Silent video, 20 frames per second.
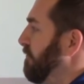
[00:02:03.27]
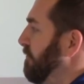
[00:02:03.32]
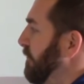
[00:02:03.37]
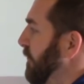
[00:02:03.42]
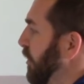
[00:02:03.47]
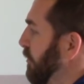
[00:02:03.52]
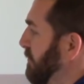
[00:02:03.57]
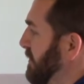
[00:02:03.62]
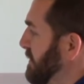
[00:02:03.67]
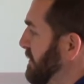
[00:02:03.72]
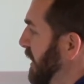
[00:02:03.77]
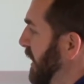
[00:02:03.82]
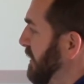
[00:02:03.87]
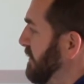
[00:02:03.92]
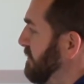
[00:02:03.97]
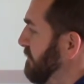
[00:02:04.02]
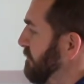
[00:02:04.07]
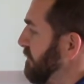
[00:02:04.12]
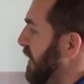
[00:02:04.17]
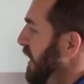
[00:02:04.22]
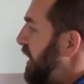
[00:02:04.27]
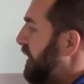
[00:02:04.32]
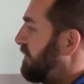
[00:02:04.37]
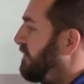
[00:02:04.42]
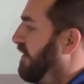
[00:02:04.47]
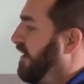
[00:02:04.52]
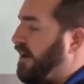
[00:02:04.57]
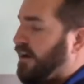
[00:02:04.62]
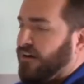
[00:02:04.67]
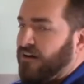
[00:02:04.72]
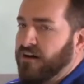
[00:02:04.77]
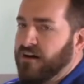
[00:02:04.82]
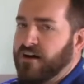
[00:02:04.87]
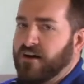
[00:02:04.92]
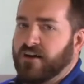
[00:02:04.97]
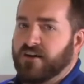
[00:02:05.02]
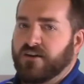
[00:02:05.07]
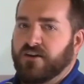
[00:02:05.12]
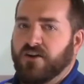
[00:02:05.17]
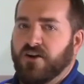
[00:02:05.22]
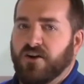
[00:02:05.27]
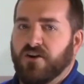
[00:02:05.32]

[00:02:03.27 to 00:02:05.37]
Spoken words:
Besides the fact that